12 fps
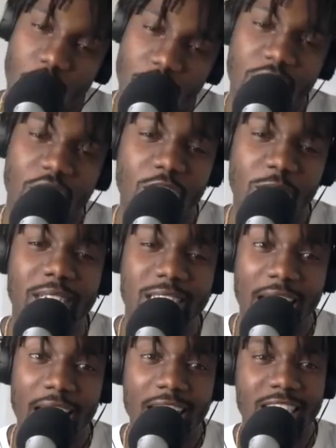The ultimate
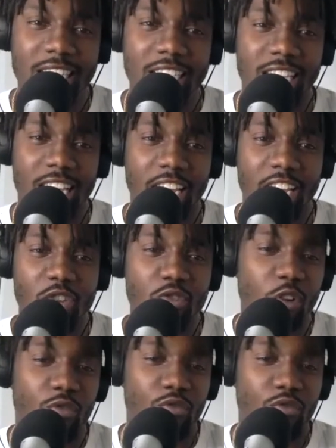test is like you don't